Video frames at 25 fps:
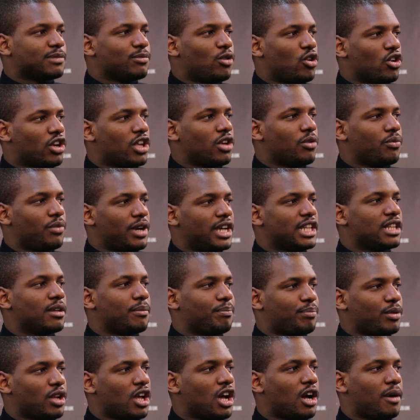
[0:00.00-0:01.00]
smoking weed
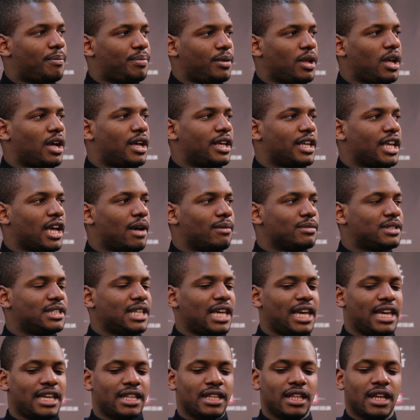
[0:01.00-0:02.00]
and blah blah. You know what I'm
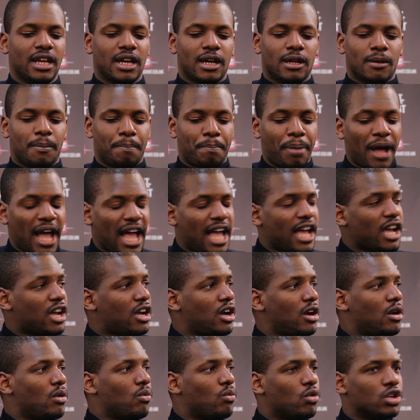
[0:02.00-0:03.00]
saying? Pac
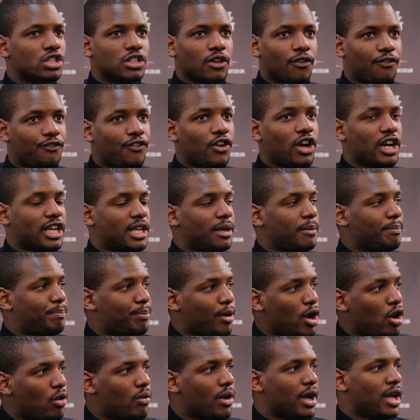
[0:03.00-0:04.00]
was a fucking
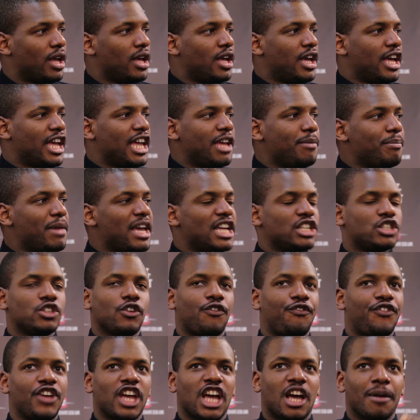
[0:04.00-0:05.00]
poet. He made you
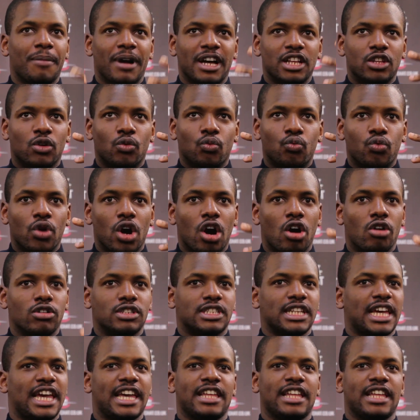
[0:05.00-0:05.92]
think about the world